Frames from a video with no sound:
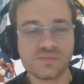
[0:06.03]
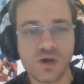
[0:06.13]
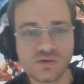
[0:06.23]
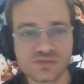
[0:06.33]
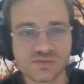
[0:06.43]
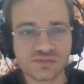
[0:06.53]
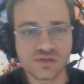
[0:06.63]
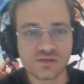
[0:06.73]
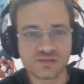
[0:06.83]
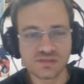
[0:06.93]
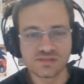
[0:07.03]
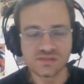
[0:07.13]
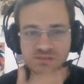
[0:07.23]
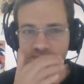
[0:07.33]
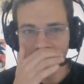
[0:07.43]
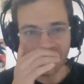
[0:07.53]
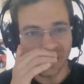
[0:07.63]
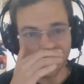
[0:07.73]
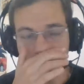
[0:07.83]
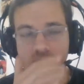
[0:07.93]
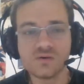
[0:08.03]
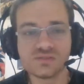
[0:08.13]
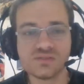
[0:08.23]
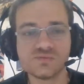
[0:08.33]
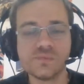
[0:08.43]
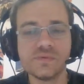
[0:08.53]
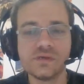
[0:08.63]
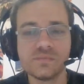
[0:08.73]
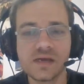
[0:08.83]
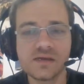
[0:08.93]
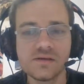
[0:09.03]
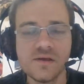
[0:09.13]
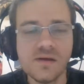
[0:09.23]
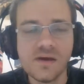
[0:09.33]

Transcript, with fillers: I'm your host, Chris Tyson, and it's been a little while since we've been back,